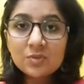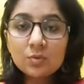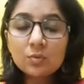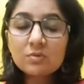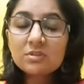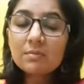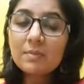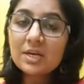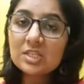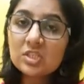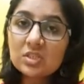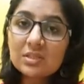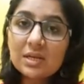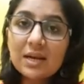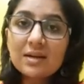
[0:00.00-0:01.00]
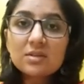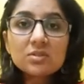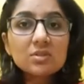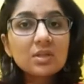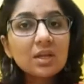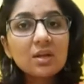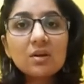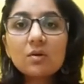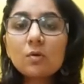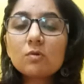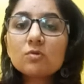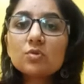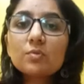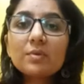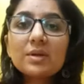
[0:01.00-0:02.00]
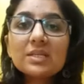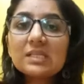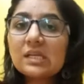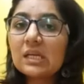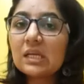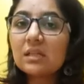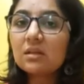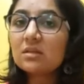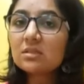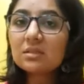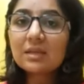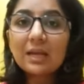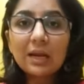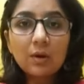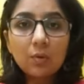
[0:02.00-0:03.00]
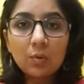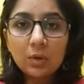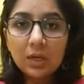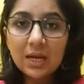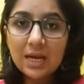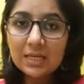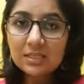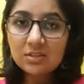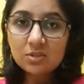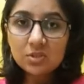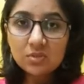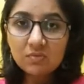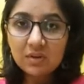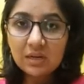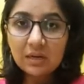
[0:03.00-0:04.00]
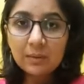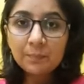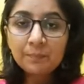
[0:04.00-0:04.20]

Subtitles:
You know, sebaceous glands, they are also present in the skin only, as in the sweat,